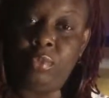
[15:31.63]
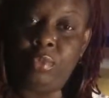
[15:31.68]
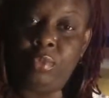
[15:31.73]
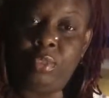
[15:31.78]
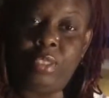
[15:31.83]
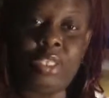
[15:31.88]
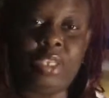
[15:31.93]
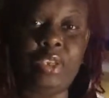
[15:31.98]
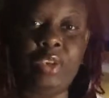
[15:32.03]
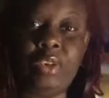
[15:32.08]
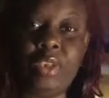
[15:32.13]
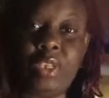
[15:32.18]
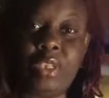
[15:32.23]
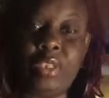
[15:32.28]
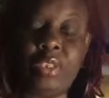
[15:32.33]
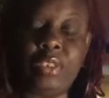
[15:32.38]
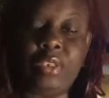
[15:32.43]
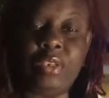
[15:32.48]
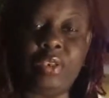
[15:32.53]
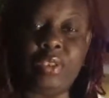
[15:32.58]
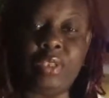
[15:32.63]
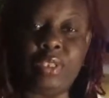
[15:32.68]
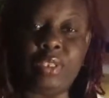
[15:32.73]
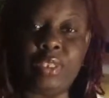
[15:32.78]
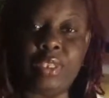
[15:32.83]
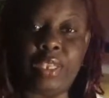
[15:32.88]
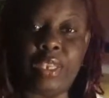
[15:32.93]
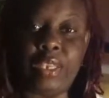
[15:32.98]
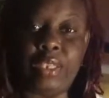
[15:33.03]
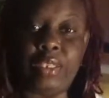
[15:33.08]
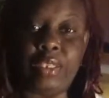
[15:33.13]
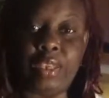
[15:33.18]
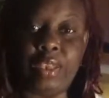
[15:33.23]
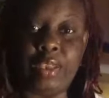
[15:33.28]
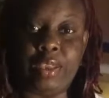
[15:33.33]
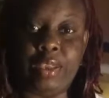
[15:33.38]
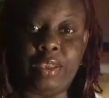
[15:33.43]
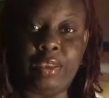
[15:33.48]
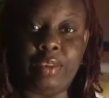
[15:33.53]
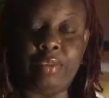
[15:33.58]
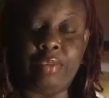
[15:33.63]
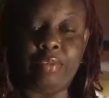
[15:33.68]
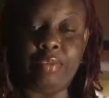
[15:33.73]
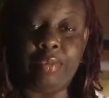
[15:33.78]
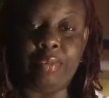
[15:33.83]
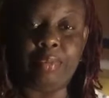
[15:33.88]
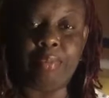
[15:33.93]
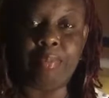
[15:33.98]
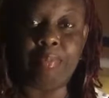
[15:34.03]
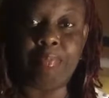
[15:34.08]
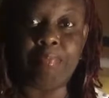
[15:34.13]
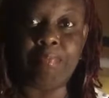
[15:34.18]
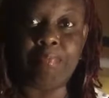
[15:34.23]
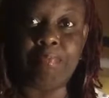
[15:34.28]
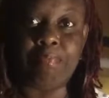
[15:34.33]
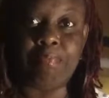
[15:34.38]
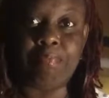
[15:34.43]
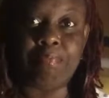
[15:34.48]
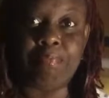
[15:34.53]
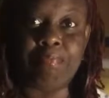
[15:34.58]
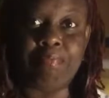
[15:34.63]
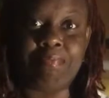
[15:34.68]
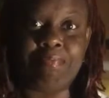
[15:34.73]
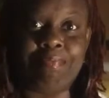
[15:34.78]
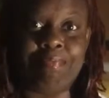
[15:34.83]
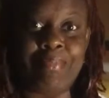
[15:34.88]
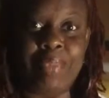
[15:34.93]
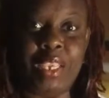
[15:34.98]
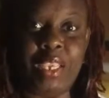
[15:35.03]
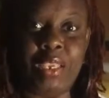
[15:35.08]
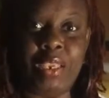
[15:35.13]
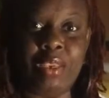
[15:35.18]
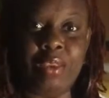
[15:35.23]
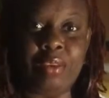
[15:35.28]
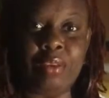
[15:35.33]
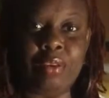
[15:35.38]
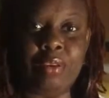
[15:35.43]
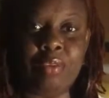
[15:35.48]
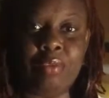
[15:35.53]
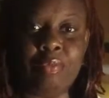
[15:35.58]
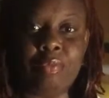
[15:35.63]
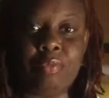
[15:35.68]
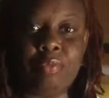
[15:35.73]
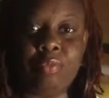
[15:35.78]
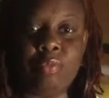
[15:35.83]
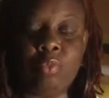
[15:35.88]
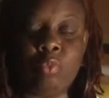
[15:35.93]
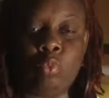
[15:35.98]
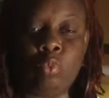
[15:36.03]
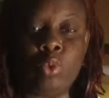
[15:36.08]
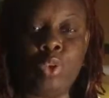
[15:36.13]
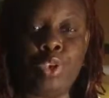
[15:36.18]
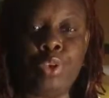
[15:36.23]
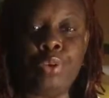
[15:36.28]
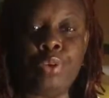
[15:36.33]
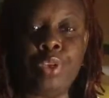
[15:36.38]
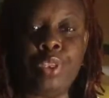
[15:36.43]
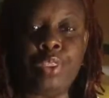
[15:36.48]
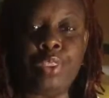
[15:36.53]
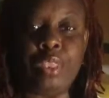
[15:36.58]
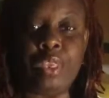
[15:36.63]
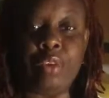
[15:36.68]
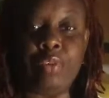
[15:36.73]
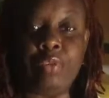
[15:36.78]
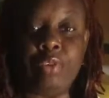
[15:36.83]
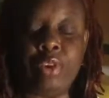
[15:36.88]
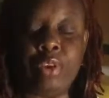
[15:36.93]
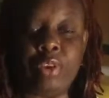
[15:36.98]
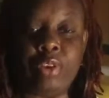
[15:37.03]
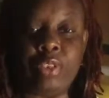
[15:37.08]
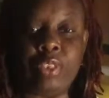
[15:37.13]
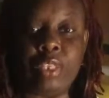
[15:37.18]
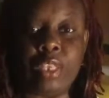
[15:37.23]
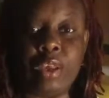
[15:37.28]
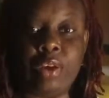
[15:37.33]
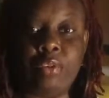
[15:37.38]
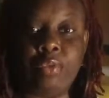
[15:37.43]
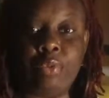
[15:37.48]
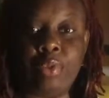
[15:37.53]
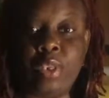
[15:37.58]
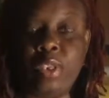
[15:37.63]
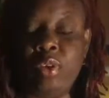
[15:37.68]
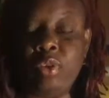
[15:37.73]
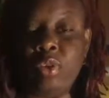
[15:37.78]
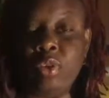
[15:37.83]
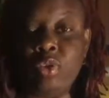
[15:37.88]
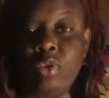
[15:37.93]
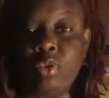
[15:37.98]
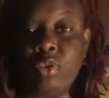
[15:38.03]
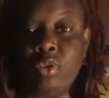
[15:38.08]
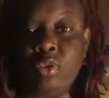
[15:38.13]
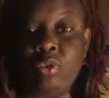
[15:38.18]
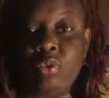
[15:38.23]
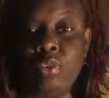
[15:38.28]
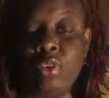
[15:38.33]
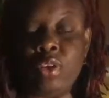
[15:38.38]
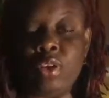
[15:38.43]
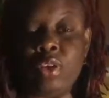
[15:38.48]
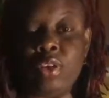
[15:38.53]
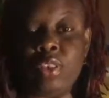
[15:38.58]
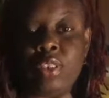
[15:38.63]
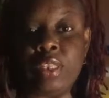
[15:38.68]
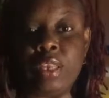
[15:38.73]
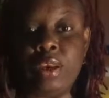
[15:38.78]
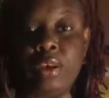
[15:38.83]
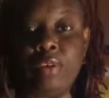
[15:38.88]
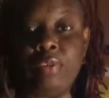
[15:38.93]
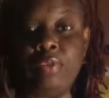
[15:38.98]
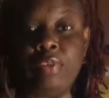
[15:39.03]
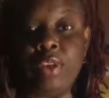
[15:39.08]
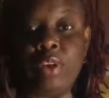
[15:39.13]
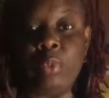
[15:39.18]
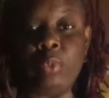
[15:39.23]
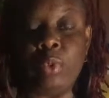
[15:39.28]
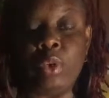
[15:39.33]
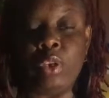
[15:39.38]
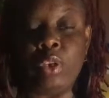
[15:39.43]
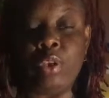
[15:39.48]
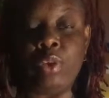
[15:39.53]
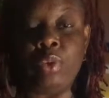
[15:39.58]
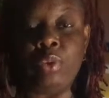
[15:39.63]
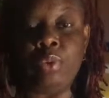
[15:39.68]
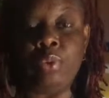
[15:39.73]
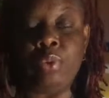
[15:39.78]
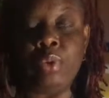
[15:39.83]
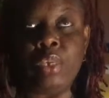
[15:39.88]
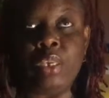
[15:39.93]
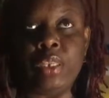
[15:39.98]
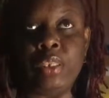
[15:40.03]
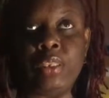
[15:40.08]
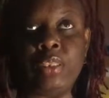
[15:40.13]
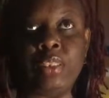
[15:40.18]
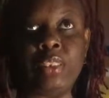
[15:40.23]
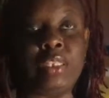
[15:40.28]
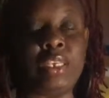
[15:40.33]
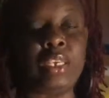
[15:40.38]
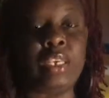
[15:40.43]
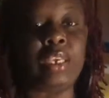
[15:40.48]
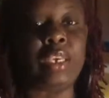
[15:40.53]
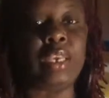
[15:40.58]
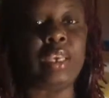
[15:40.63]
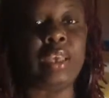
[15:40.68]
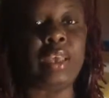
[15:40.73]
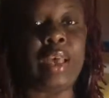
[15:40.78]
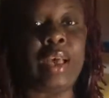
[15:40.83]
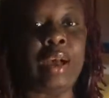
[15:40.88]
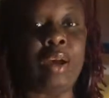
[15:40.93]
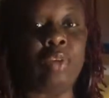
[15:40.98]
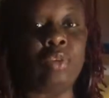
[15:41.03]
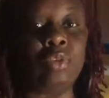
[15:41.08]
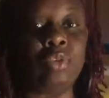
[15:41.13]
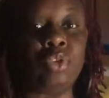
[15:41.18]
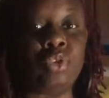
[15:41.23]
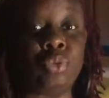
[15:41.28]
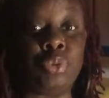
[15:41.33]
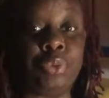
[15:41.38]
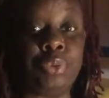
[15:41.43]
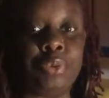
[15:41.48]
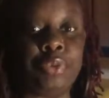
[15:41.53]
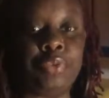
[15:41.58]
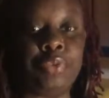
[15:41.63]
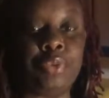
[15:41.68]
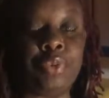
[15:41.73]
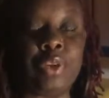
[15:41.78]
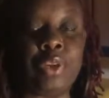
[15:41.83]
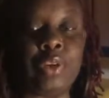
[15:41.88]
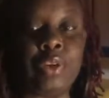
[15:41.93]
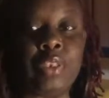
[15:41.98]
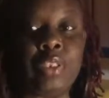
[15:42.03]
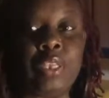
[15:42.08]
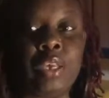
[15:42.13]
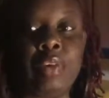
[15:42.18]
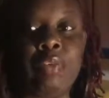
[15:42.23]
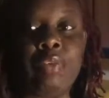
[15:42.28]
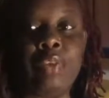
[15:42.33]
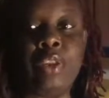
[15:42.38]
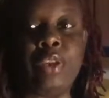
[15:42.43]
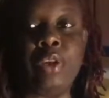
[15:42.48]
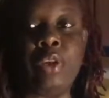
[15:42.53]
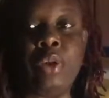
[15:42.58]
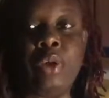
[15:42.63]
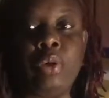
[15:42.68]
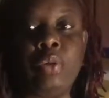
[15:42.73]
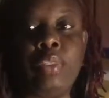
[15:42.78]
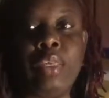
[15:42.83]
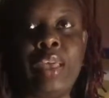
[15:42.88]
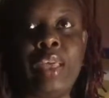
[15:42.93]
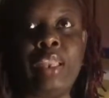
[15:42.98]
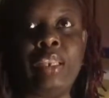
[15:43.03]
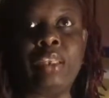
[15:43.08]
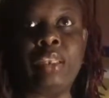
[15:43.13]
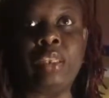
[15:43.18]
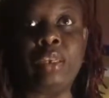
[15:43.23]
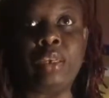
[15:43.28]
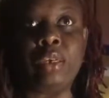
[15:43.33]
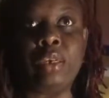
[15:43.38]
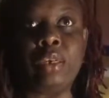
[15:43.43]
Till you get into the state of being, when you can think for yourself, when you can choose for yourself, and when you can seek out truth for yourself and know that, look,